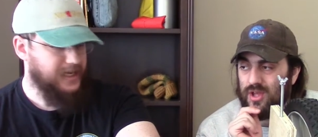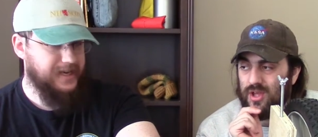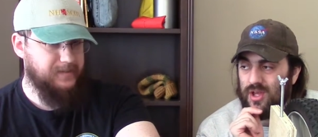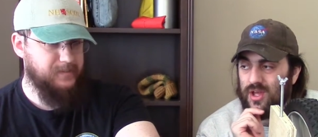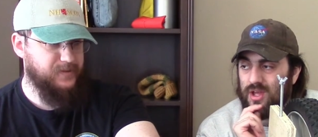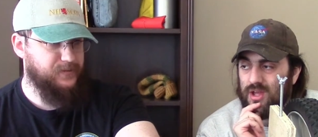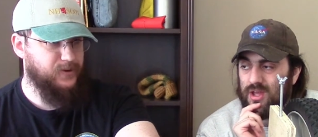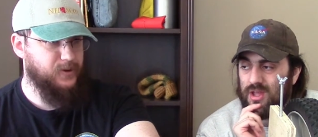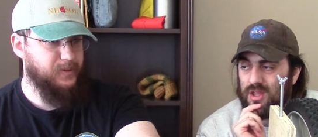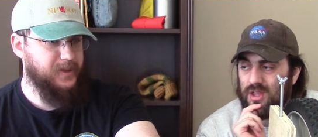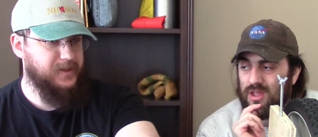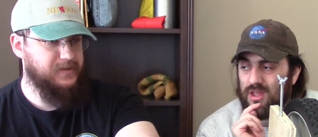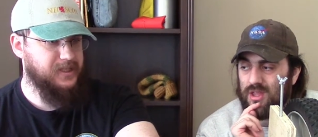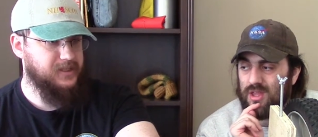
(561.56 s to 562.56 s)
Speaker 1: and even before we
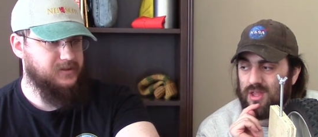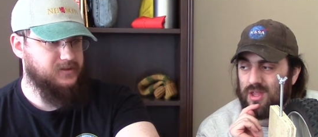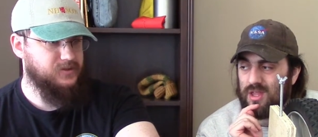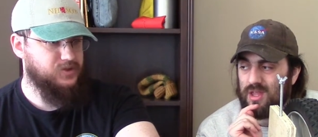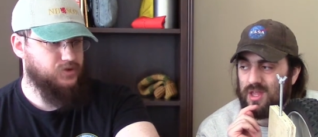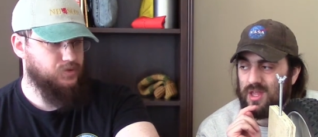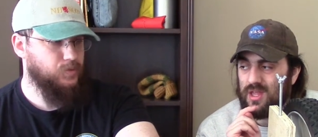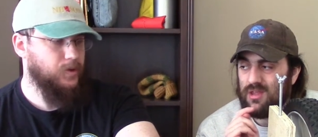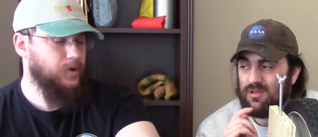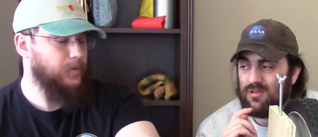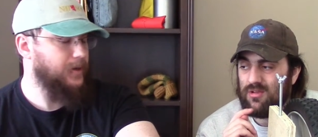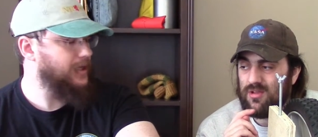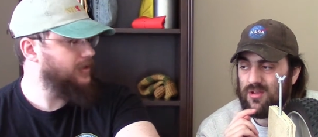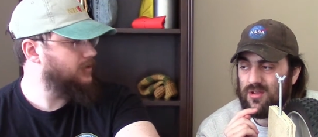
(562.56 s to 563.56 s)
even drew it.